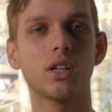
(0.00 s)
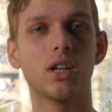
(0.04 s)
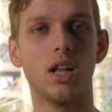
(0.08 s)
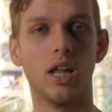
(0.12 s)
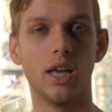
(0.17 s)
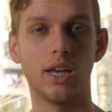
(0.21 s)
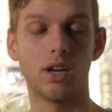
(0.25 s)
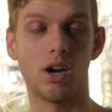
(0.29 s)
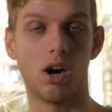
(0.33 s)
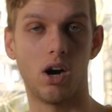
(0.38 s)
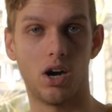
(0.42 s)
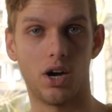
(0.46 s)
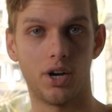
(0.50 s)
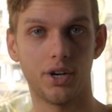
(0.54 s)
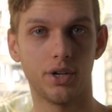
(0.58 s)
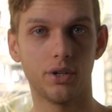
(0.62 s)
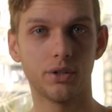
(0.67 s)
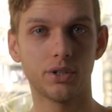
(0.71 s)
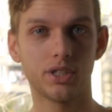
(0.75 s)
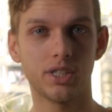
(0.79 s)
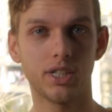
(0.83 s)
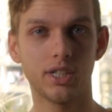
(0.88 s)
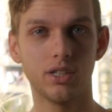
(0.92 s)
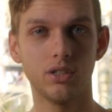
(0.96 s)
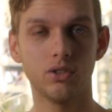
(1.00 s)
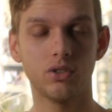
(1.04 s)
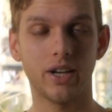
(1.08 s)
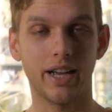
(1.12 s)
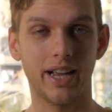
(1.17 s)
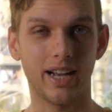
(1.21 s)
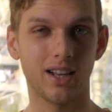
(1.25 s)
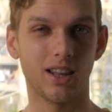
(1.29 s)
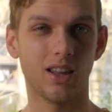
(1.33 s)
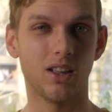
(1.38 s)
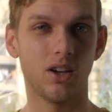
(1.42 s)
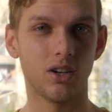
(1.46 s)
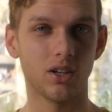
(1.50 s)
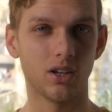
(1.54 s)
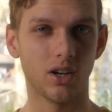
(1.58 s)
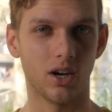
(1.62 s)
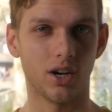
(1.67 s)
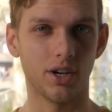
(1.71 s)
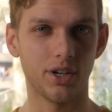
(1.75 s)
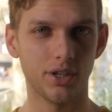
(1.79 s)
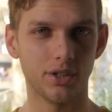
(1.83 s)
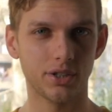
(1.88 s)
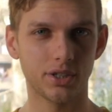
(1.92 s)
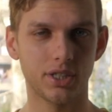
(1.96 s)
like audio signal, analog
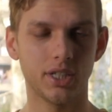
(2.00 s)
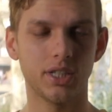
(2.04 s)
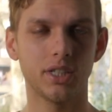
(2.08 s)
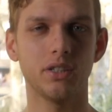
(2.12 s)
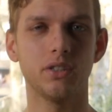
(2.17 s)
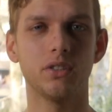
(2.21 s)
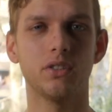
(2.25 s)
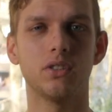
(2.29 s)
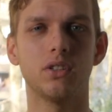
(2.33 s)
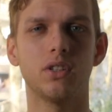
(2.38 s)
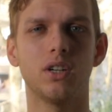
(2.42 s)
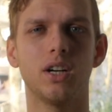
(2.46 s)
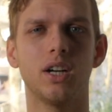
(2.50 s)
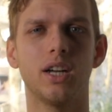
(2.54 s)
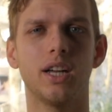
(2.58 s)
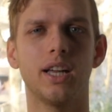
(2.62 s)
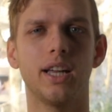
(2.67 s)
audio signal,